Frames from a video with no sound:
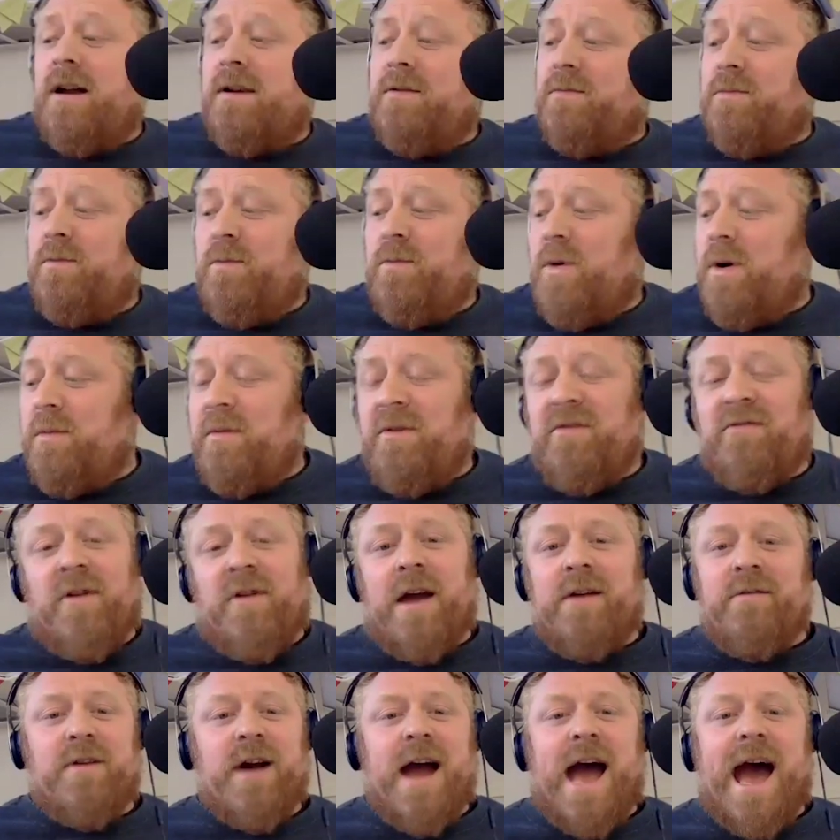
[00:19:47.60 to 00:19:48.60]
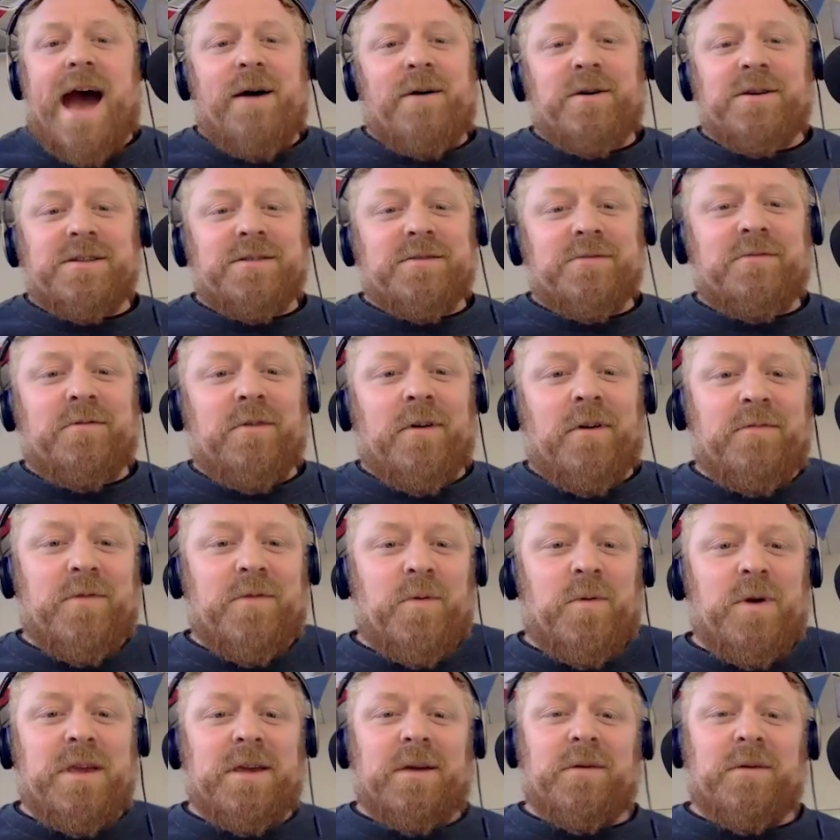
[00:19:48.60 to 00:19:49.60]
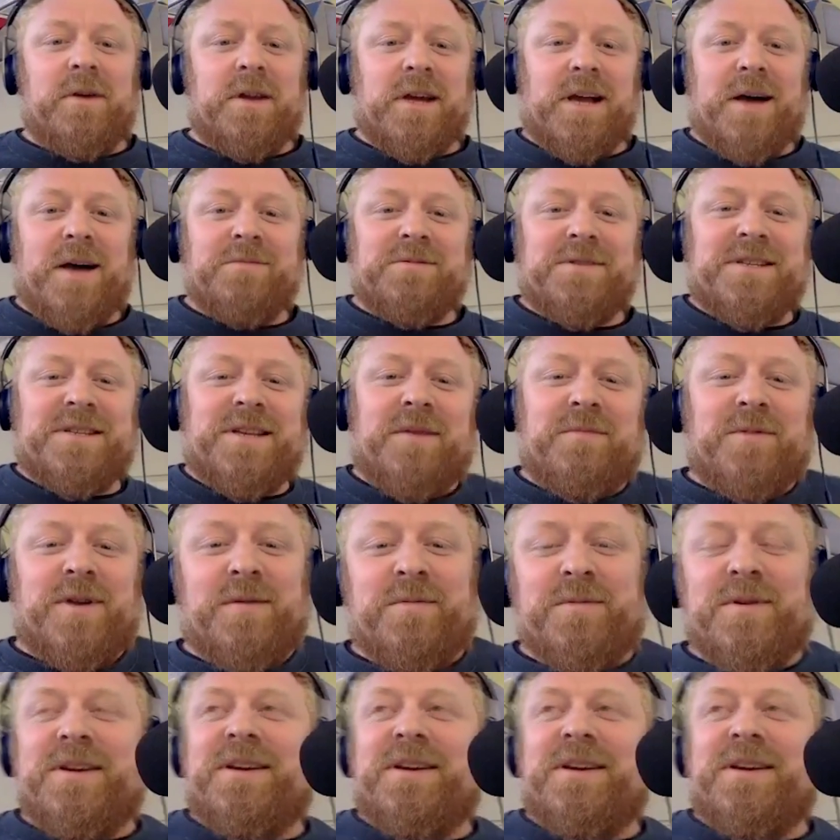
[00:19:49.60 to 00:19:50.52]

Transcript: of one of my favorite hours of the week when it comes to WWE.